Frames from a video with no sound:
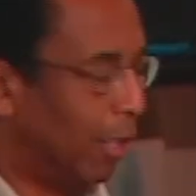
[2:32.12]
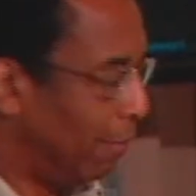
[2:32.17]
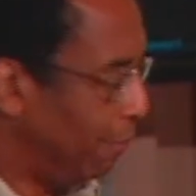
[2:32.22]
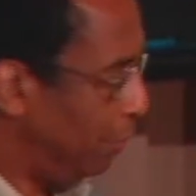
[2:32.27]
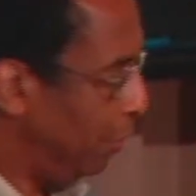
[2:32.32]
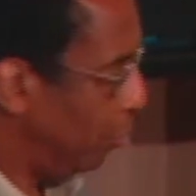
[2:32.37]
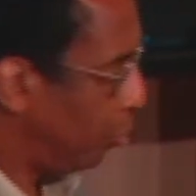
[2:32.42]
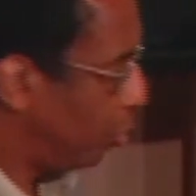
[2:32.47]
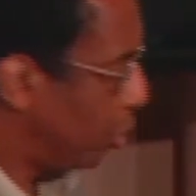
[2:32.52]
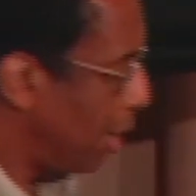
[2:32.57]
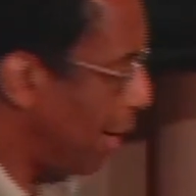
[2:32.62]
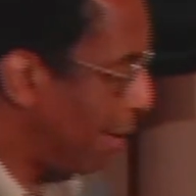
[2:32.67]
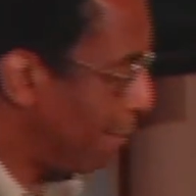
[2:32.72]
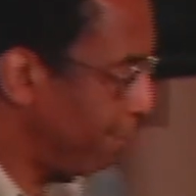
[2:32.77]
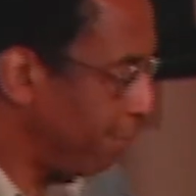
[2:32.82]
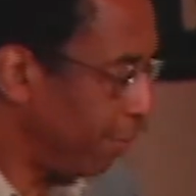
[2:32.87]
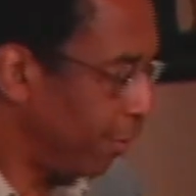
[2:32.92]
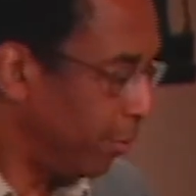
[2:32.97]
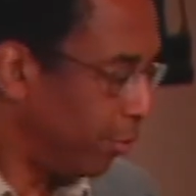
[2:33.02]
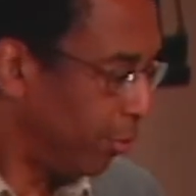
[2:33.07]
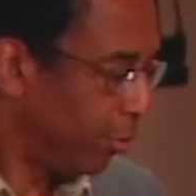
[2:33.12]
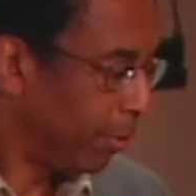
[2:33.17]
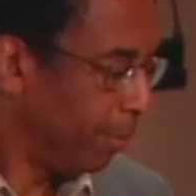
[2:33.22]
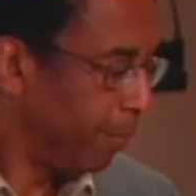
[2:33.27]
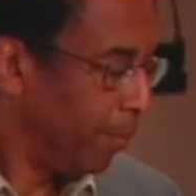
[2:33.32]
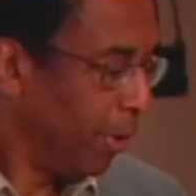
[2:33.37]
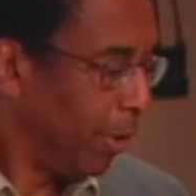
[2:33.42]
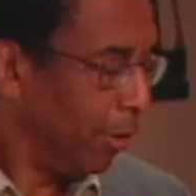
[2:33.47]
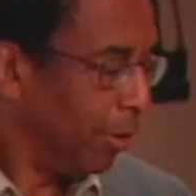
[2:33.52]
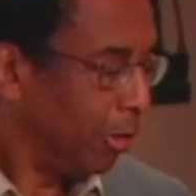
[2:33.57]
of this conference.
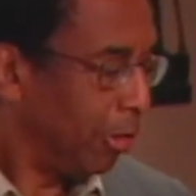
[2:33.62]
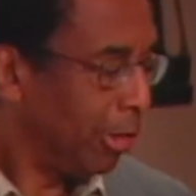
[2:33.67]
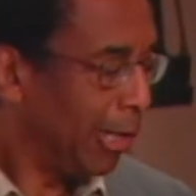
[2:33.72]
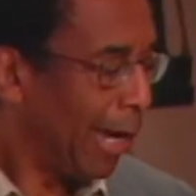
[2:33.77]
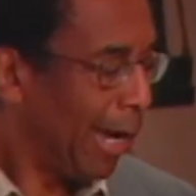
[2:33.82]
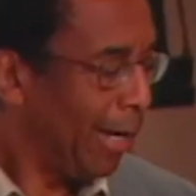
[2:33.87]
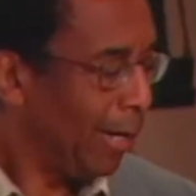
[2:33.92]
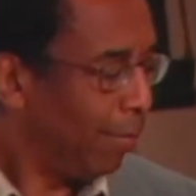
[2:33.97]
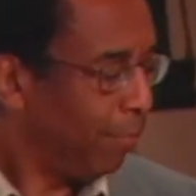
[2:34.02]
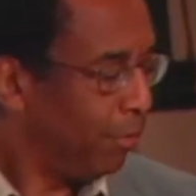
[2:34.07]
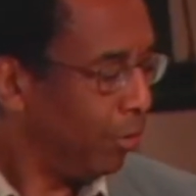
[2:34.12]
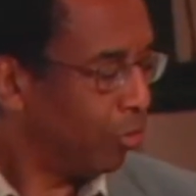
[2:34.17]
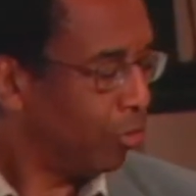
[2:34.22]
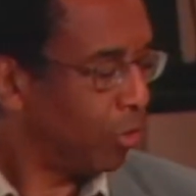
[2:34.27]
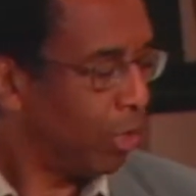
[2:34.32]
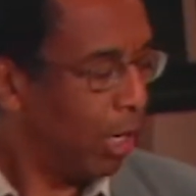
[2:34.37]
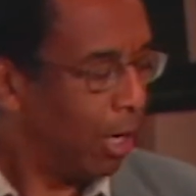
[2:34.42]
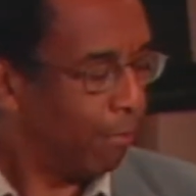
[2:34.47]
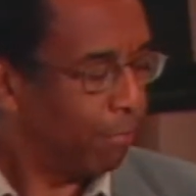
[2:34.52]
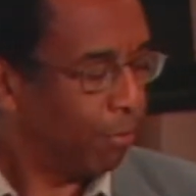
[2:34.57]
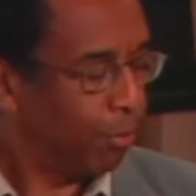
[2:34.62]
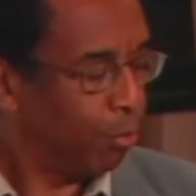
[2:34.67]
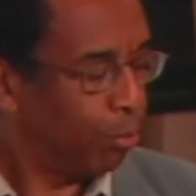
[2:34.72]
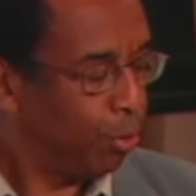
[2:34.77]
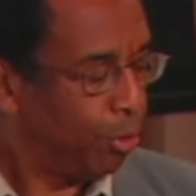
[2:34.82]
The title of this conference,